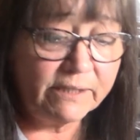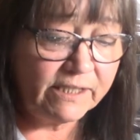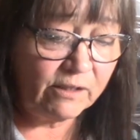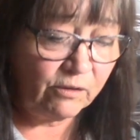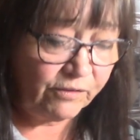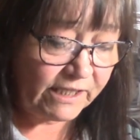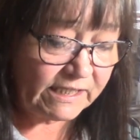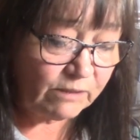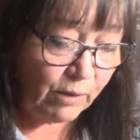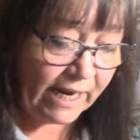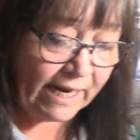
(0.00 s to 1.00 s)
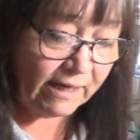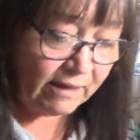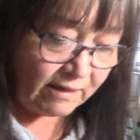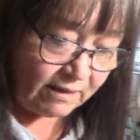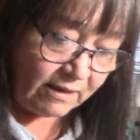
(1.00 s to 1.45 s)
So this way
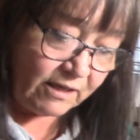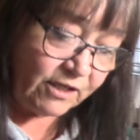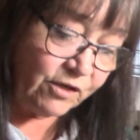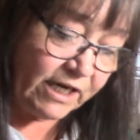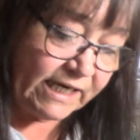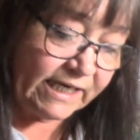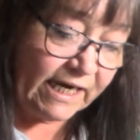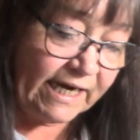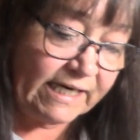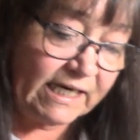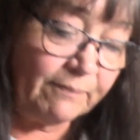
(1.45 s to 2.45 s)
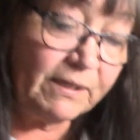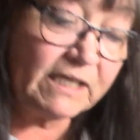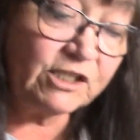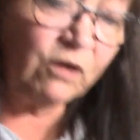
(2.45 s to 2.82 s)
you get an idea, because don't